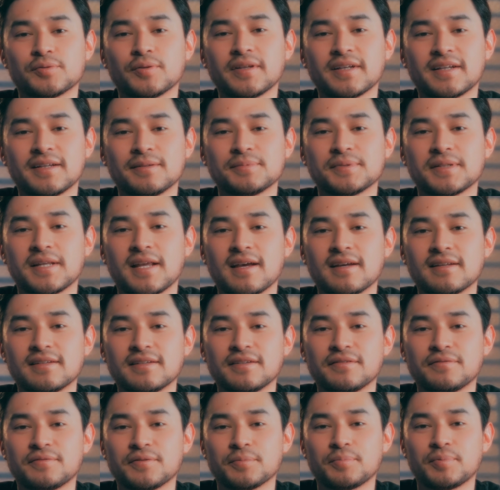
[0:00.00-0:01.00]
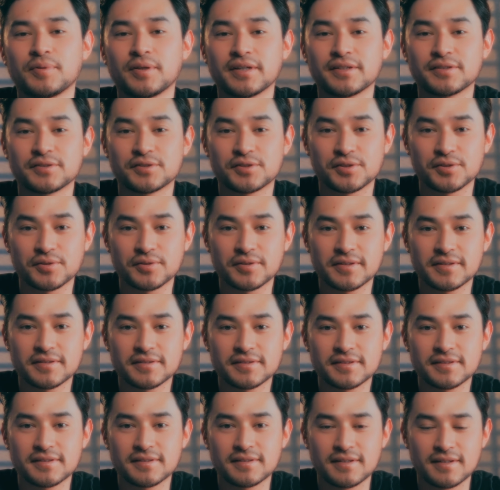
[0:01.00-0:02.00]
really comes in handy if you're playing
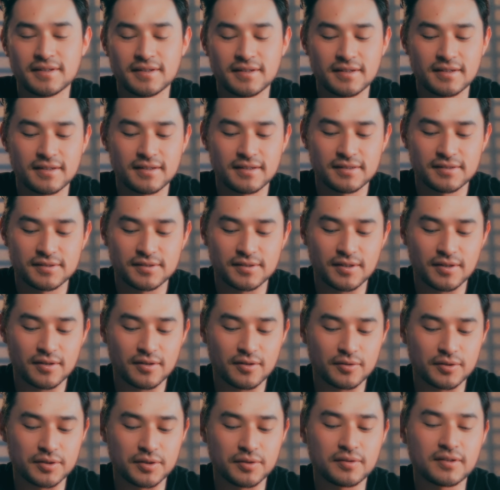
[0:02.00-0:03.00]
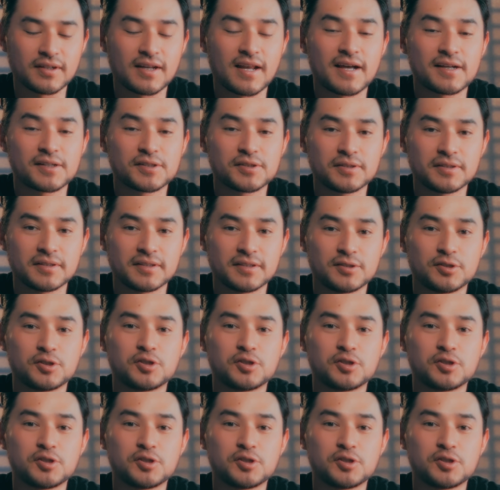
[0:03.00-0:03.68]
shooters. So you can actually